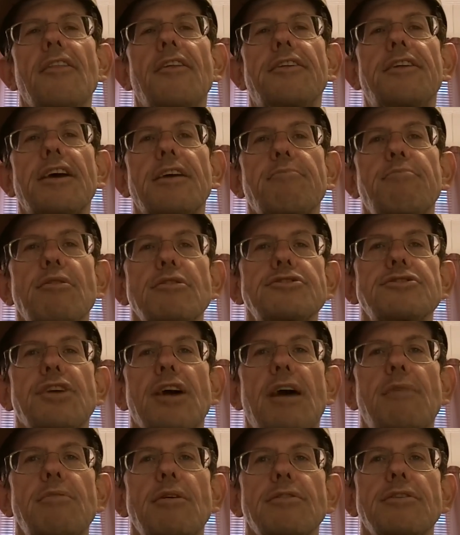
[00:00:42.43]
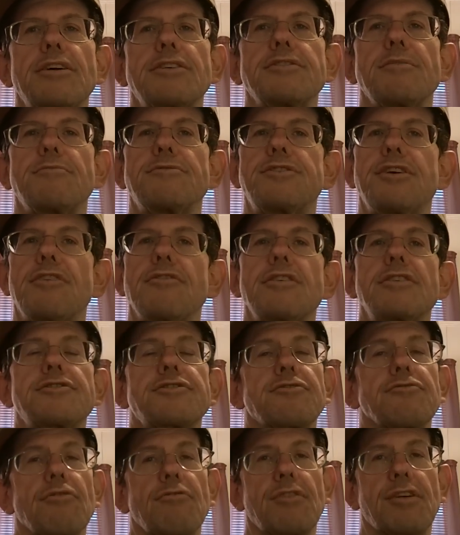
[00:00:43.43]
the Dick Bush combo did some
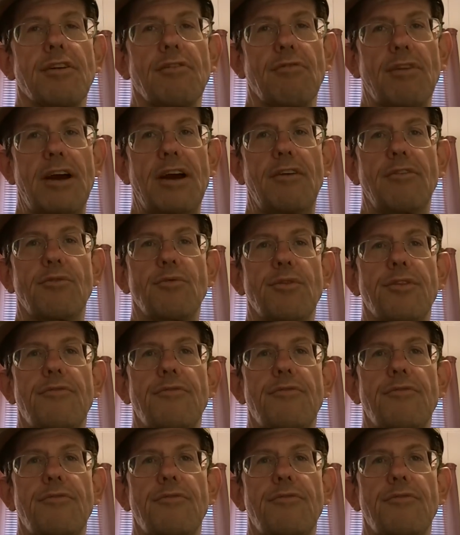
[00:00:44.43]
serious screwing around